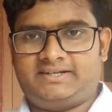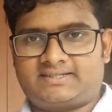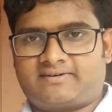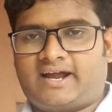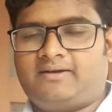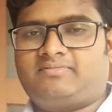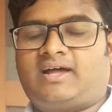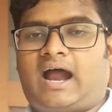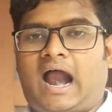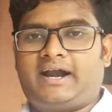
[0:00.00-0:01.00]
describe
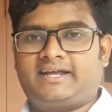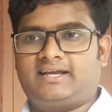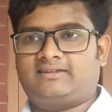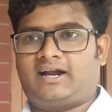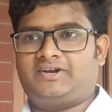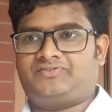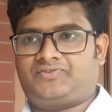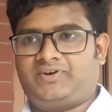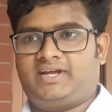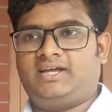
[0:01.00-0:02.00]
the Article
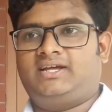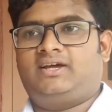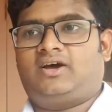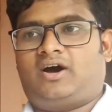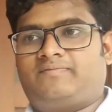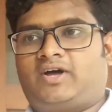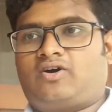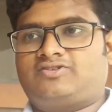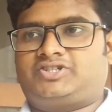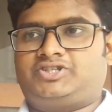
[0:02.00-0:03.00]
33 of the
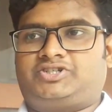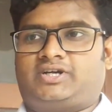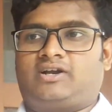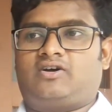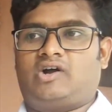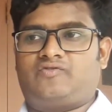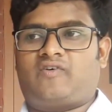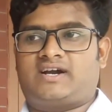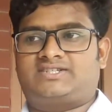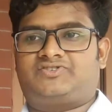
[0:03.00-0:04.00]
Constitution
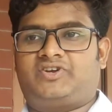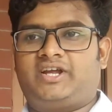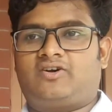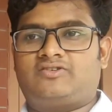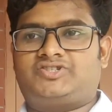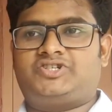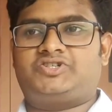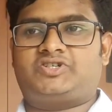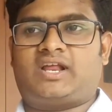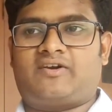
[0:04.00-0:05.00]
confers 3
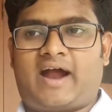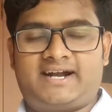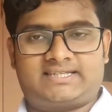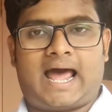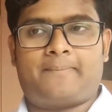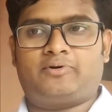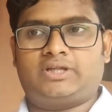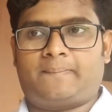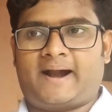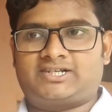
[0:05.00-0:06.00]
constitutional rights upon
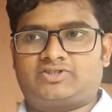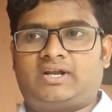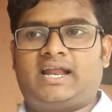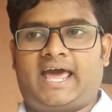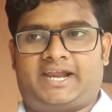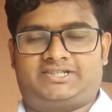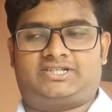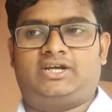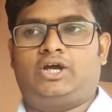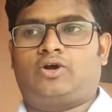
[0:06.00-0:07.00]
the personal arrest.
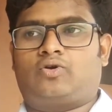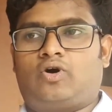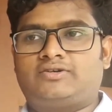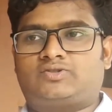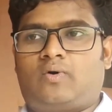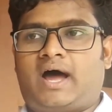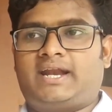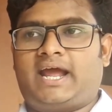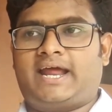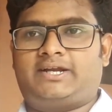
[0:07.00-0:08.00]
Clause
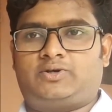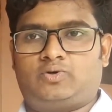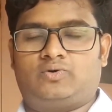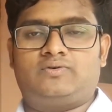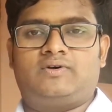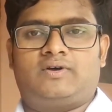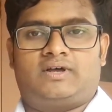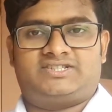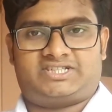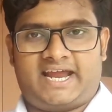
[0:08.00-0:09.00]
1 and 2
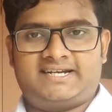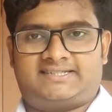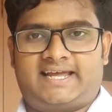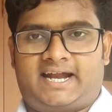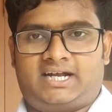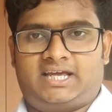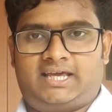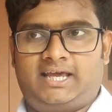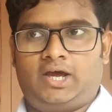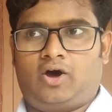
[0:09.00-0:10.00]
states that
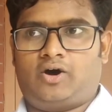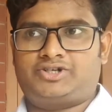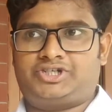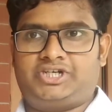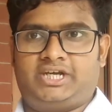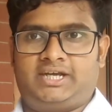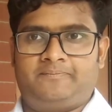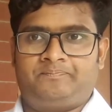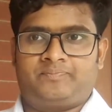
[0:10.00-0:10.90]
he or she